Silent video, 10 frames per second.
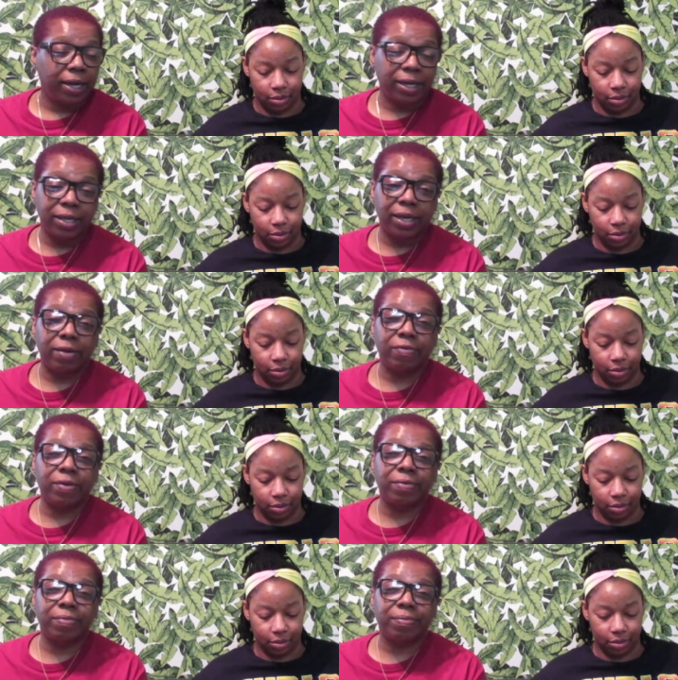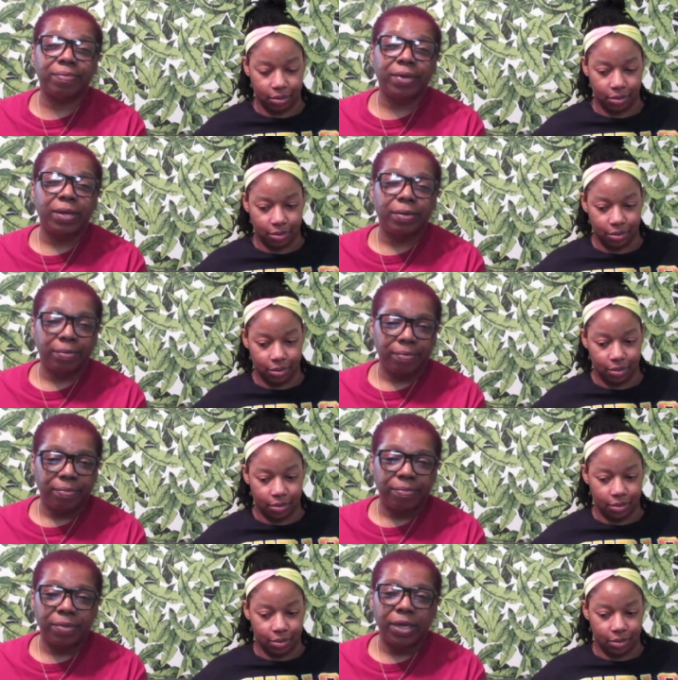Speaker 1: I can't think of it.
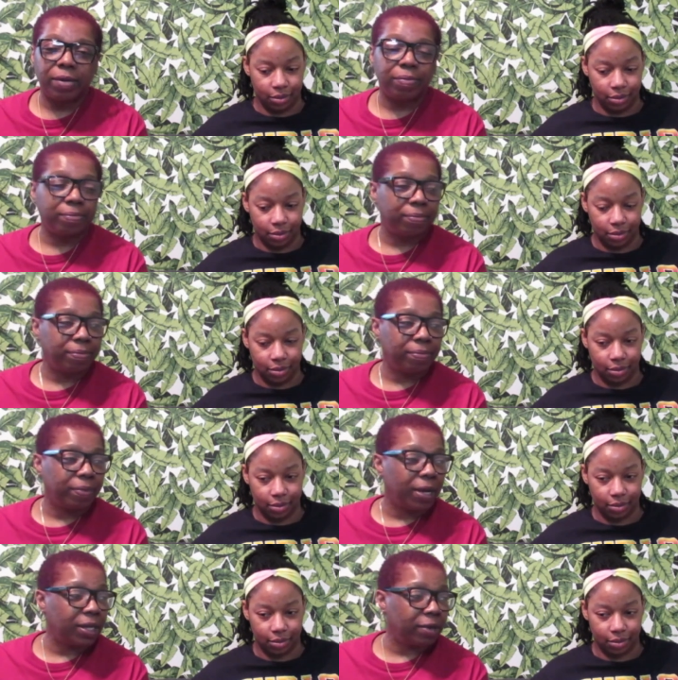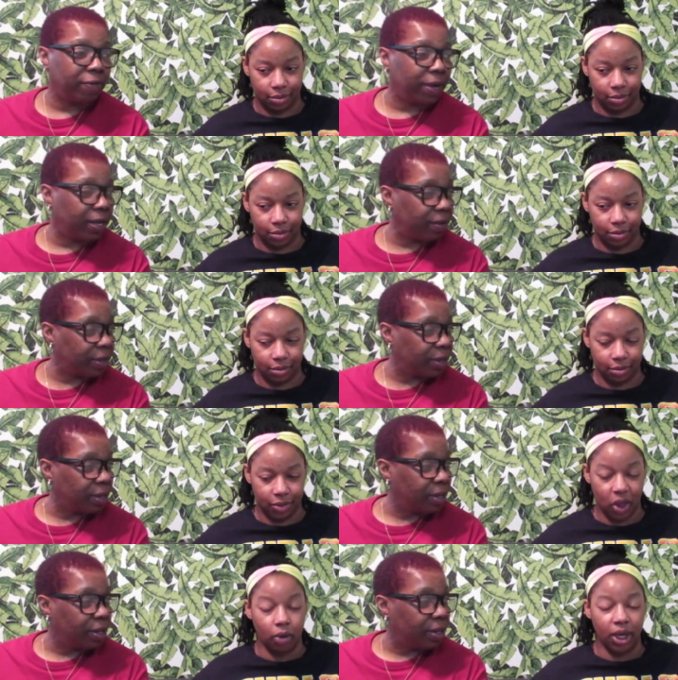Yeah. Positive vibes.
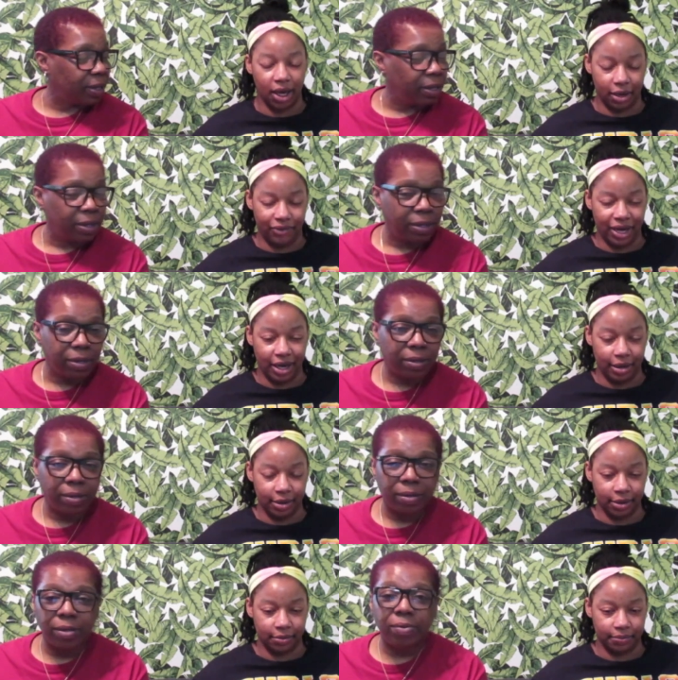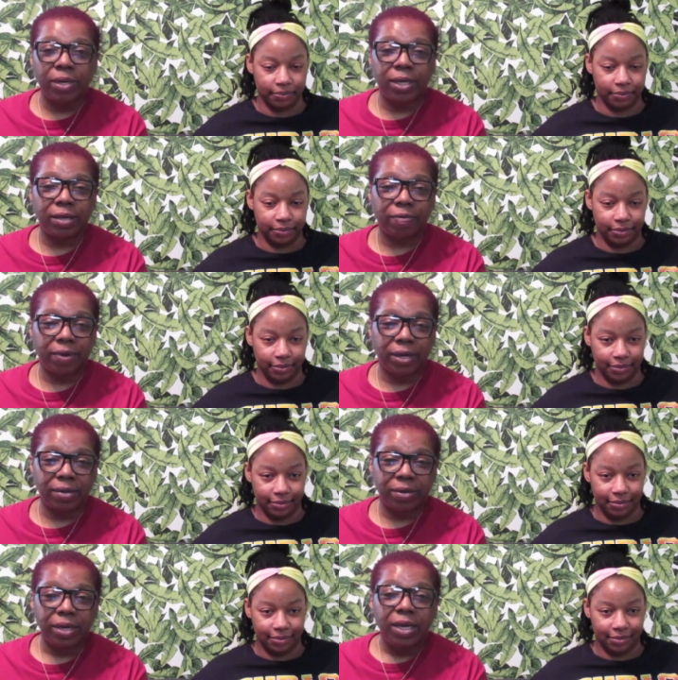No negative vibes. No negative
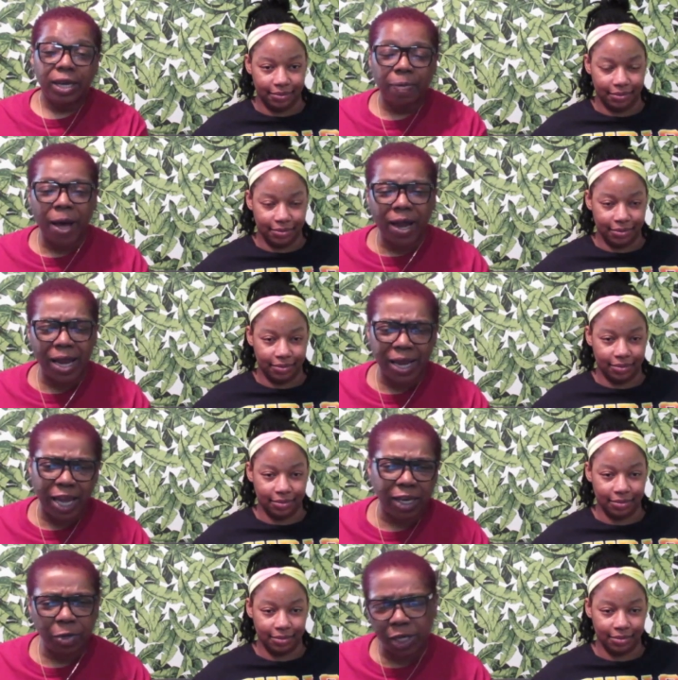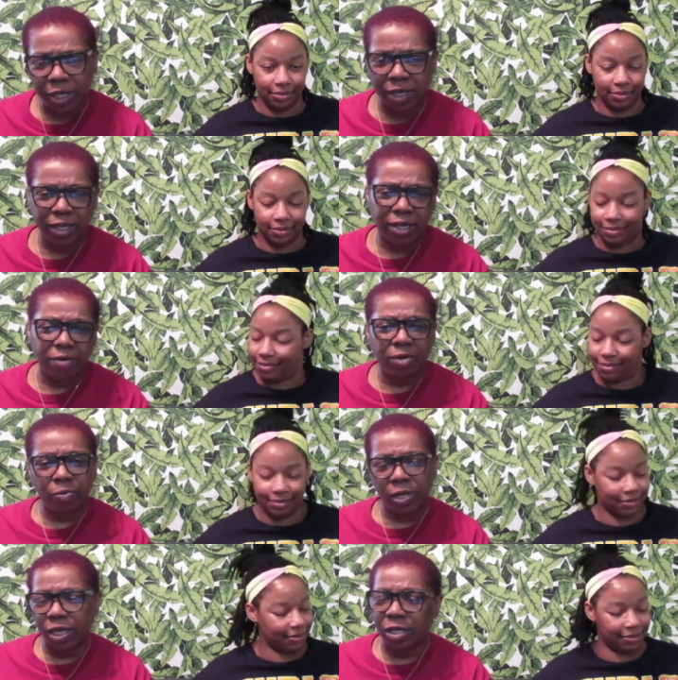vibes. Keep all that negative shit to yourself
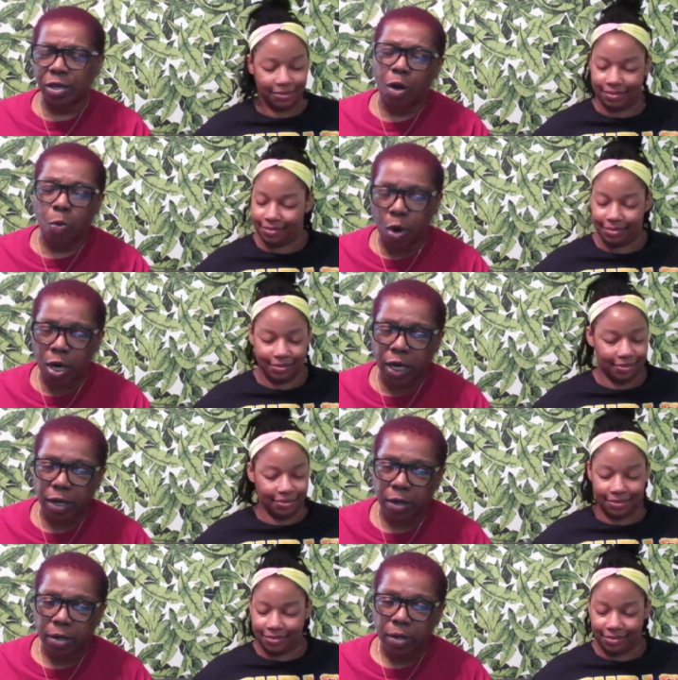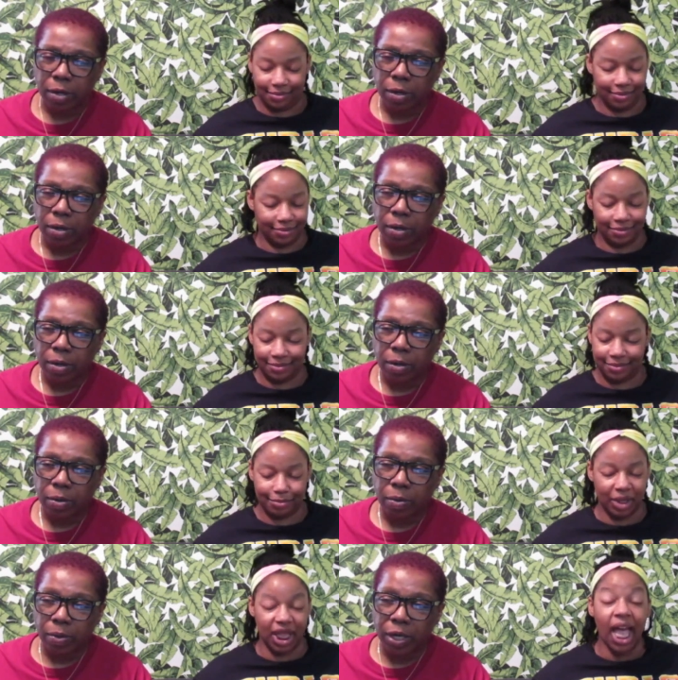because we just don't want it.
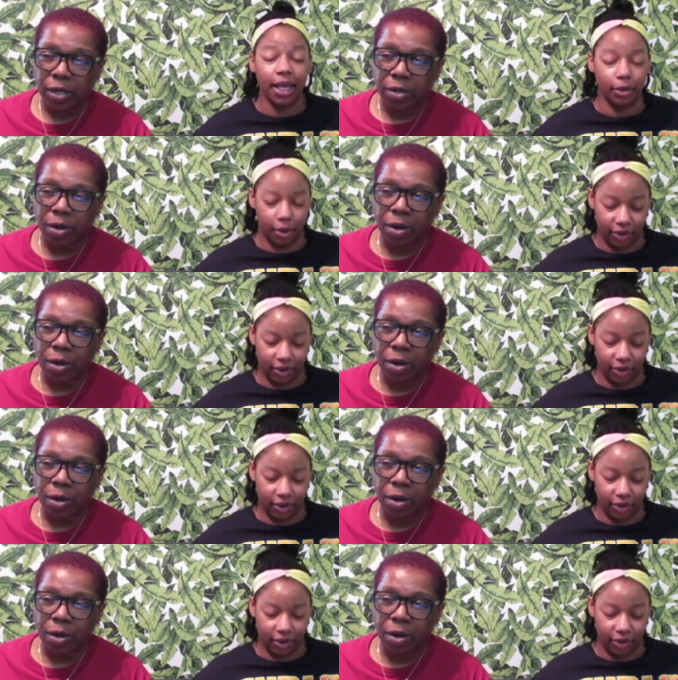But we thank you